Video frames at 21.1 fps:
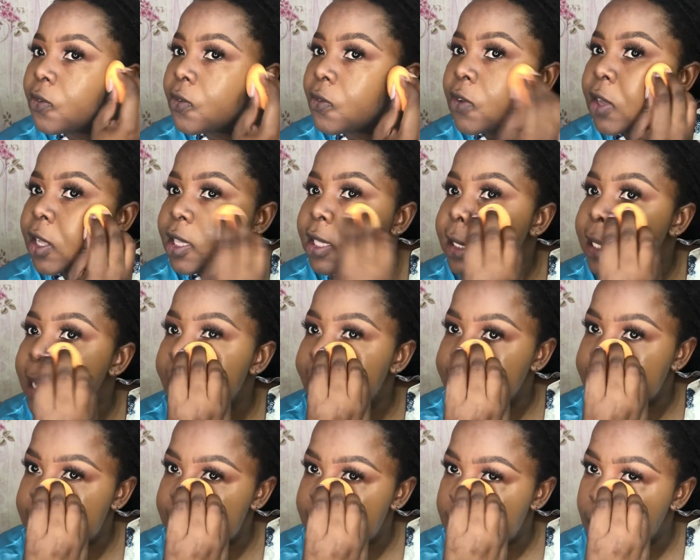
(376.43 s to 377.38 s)
It's
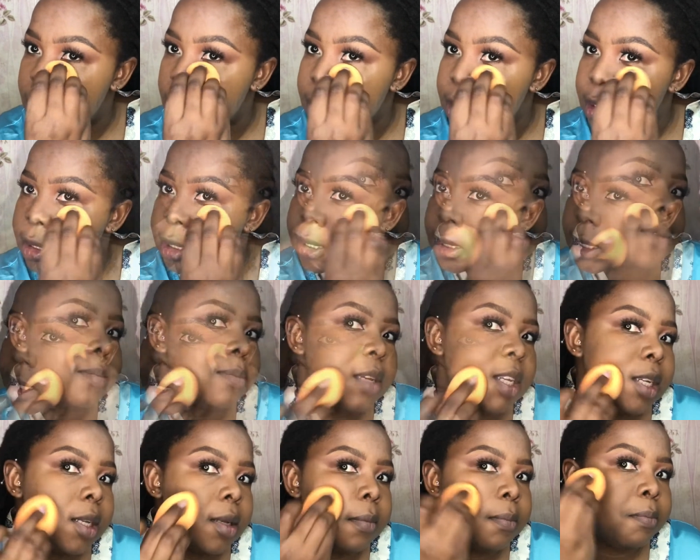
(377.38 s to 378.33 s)
nice on the skin.
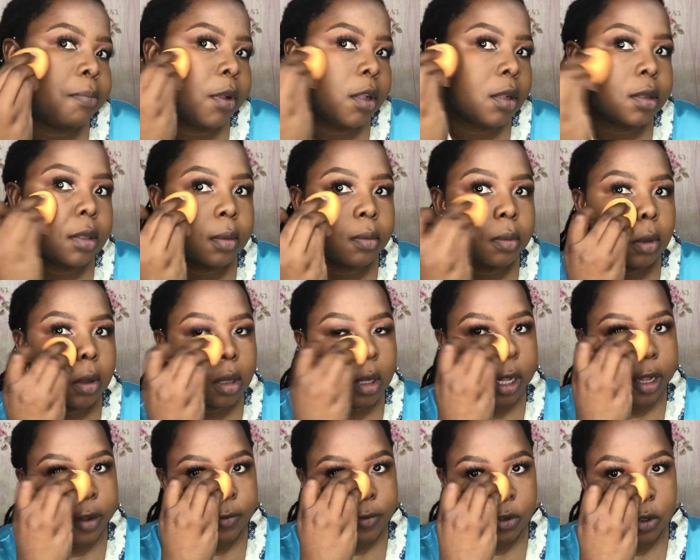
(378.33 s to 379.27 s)
Medium buildable
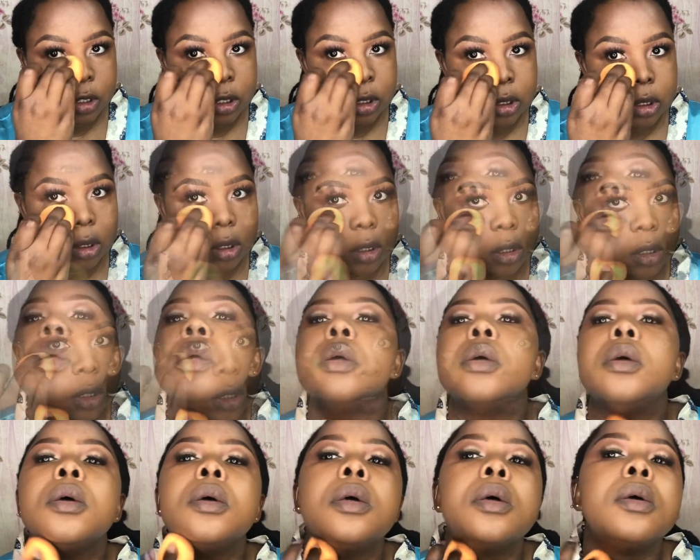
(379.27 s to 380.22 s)
coverage.
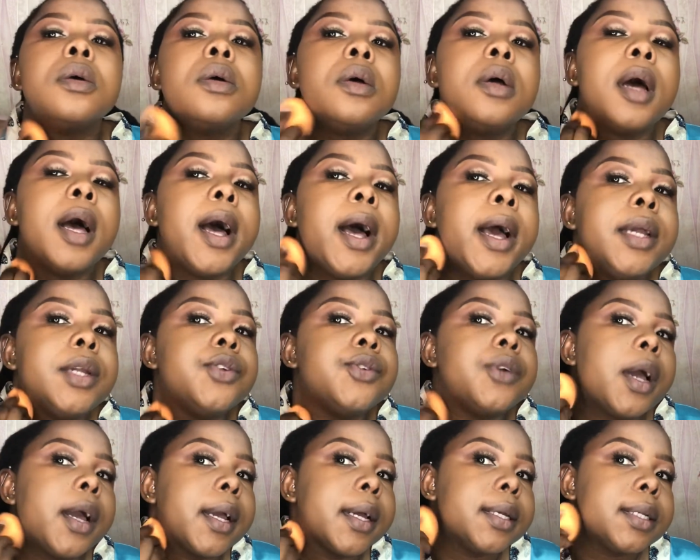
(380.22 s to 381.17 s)
I
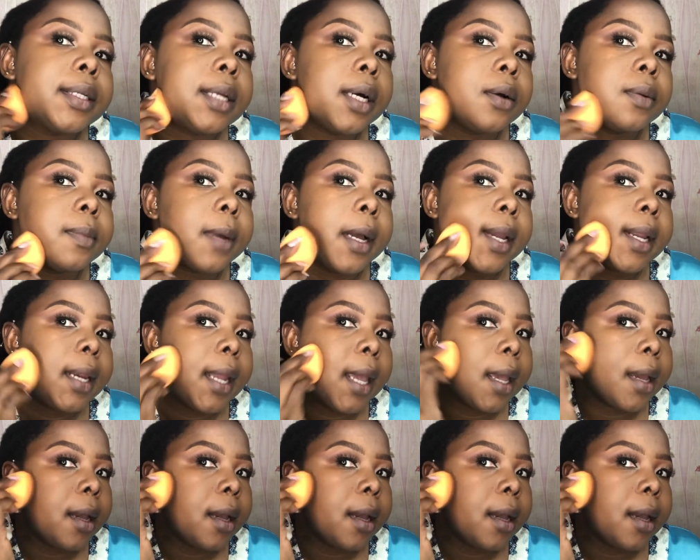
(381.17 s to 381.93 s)
drag it down my neck.